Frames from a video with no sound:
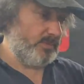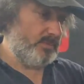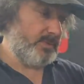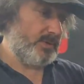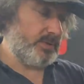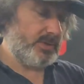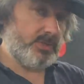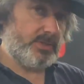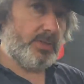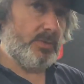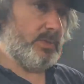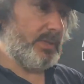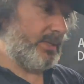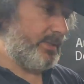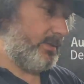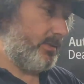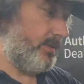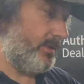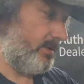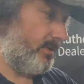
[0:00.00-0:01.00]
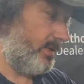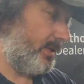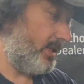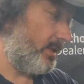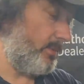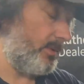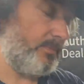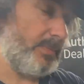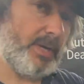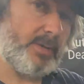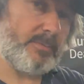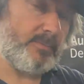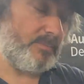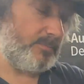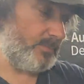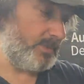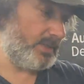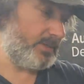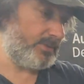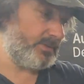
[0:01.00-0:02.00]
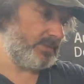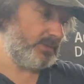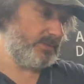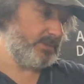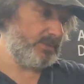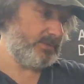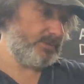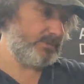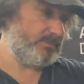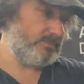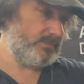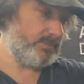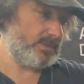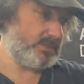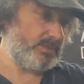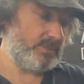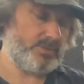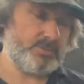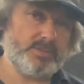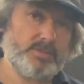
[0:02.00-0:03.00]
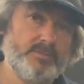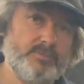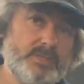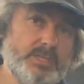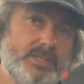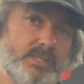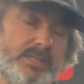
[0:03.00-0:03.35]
we weren't going to do this. It's only come about because of the condition of the